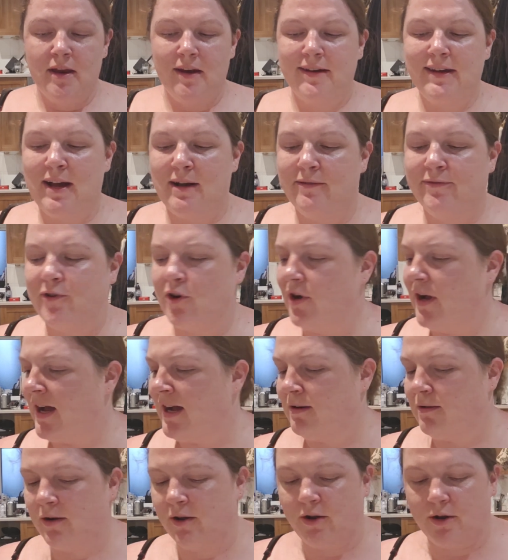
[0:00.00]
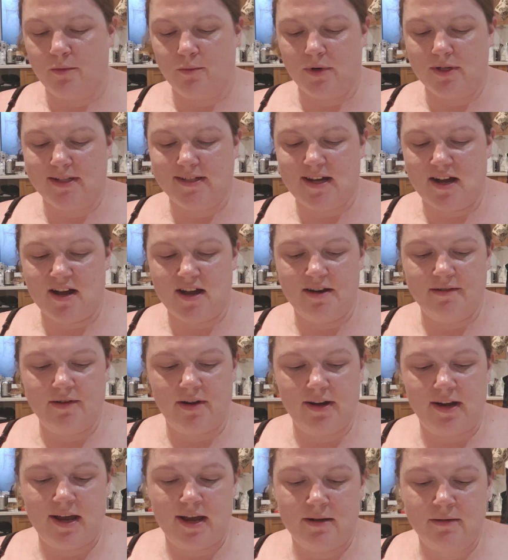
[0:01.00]
Now I've got it out, I kind of want to start it
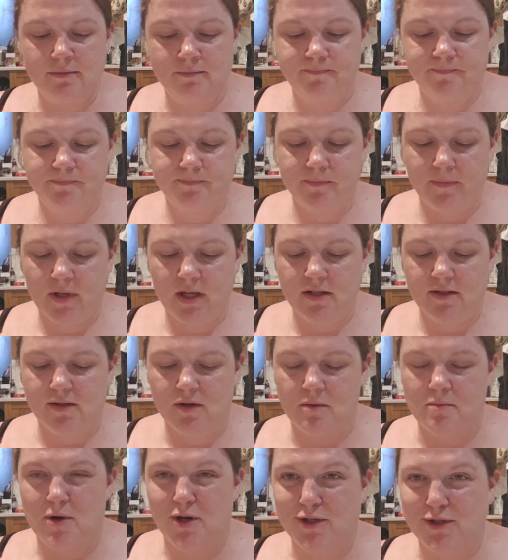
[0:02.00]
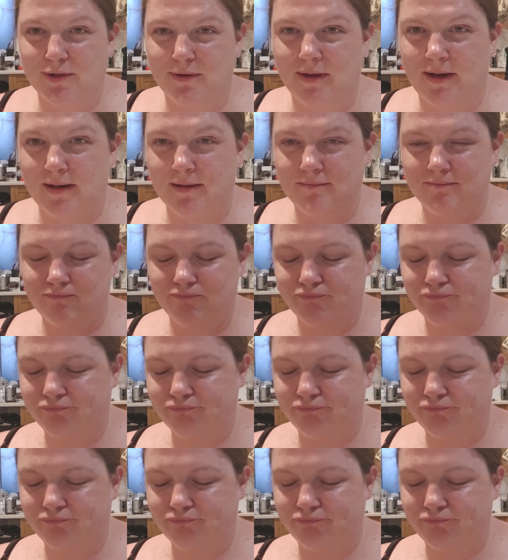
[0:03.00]
right now. So I might do that.